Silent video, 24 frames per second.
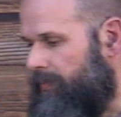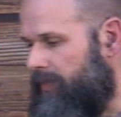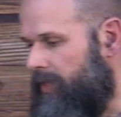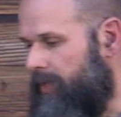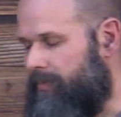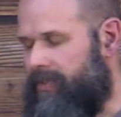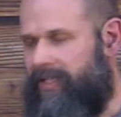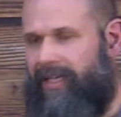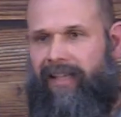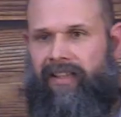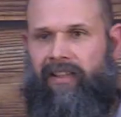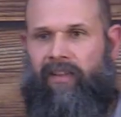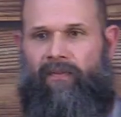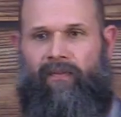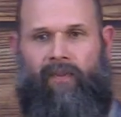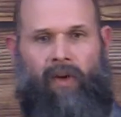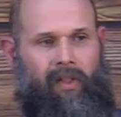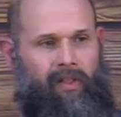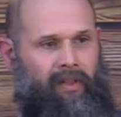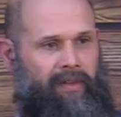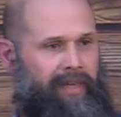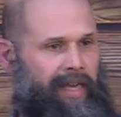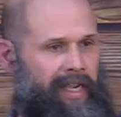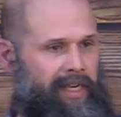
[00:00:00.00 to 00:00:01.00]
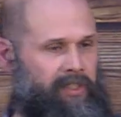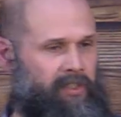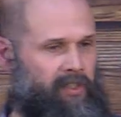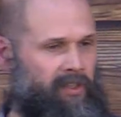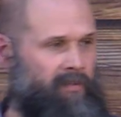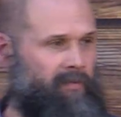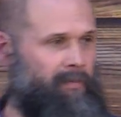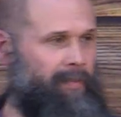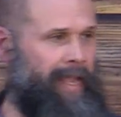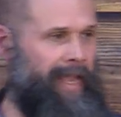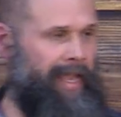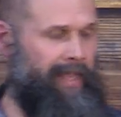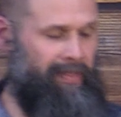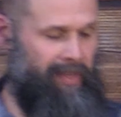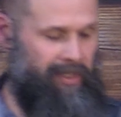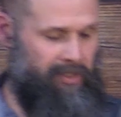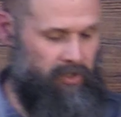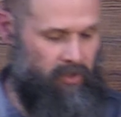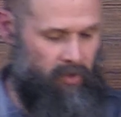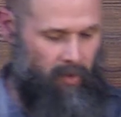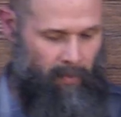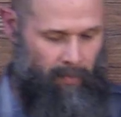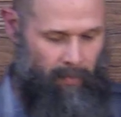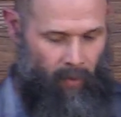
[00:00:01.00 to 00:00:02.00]
things like the fallen nature of man
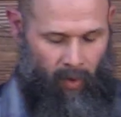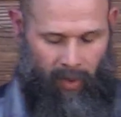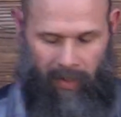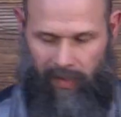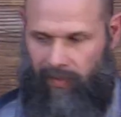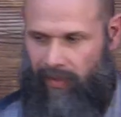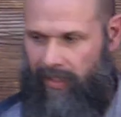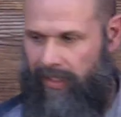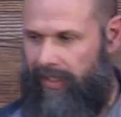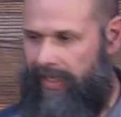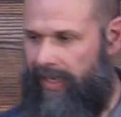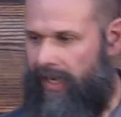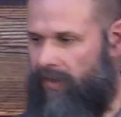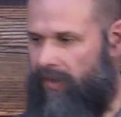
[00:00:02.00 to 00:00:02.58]
that's so important in